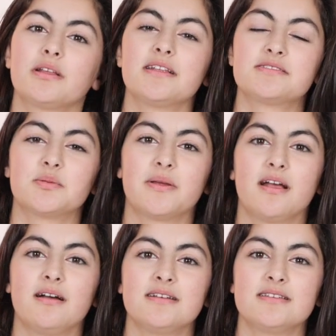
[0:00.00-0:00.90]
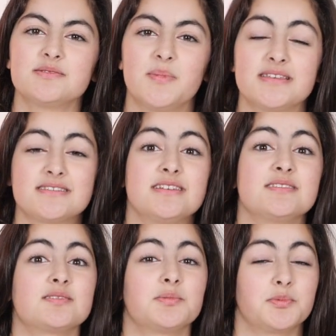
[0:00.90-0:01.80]
cleanser because my skin
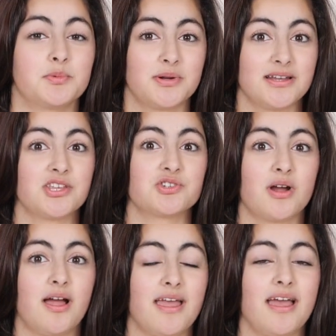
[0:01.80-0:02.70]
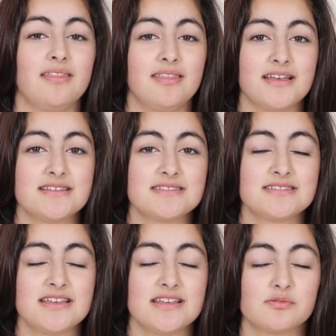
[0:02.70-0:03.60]
is really dry and
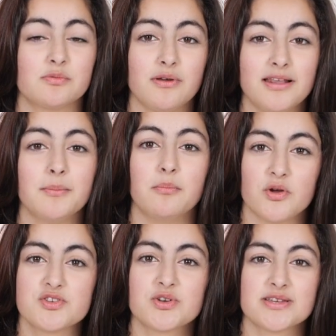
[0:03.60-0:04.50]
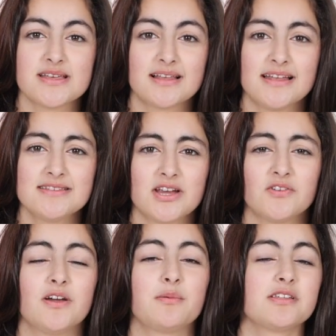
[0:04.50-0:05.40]
this is a really moisturizing cleanser.
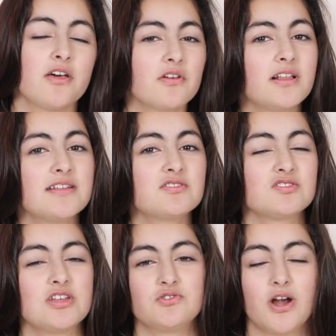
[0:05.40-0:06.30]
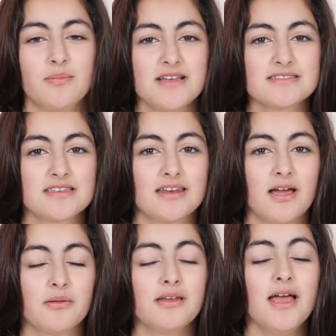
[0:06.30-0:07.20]
I found with other cleansers they dry my skin
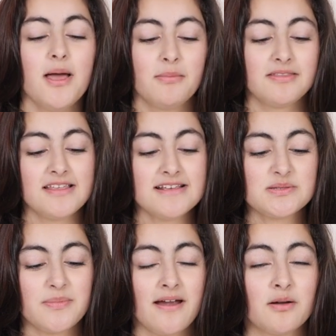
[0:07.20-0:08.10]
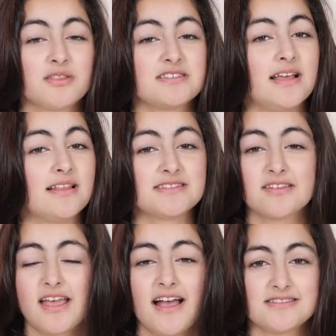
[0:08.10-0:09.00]
out, but this paired with a
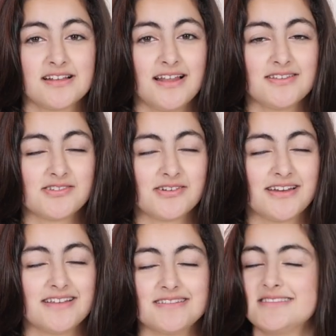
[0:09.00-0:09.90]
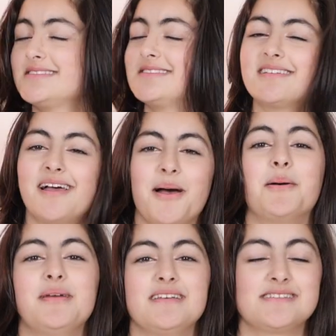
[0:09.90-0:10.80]
salicylic acid cleanser is
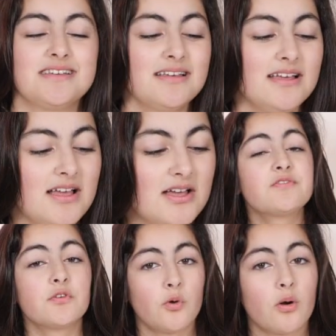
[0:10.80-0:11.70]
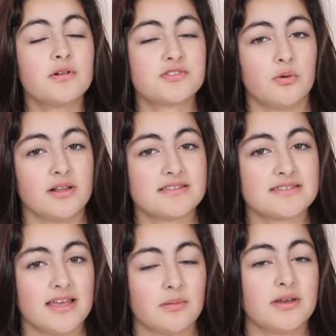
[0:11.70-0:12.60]
amazing. It's for normal to oily
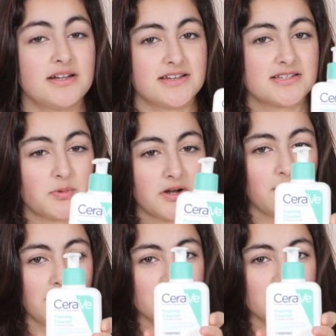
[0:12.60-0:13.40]
skin, but it does work on my